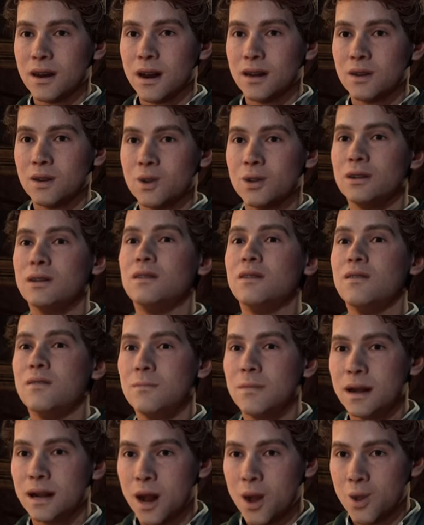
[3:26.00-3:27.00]
Glad you
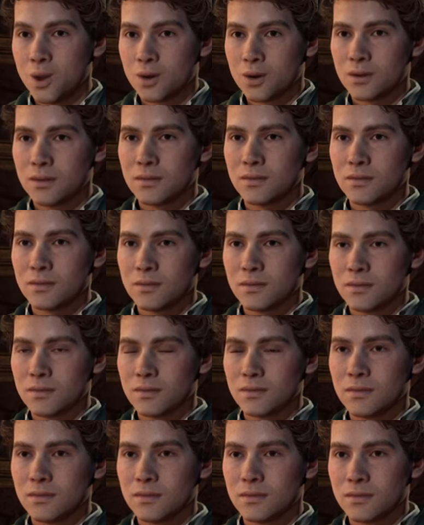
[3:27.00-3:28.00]
received my owl.
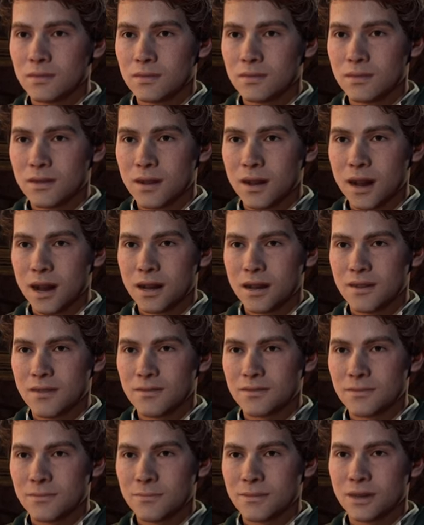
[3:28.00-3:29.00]
I
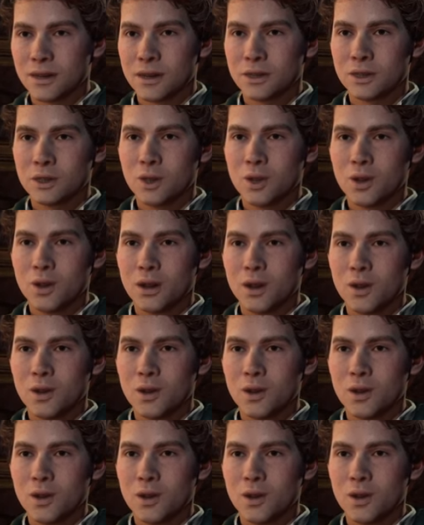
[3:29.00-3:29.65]
have something to show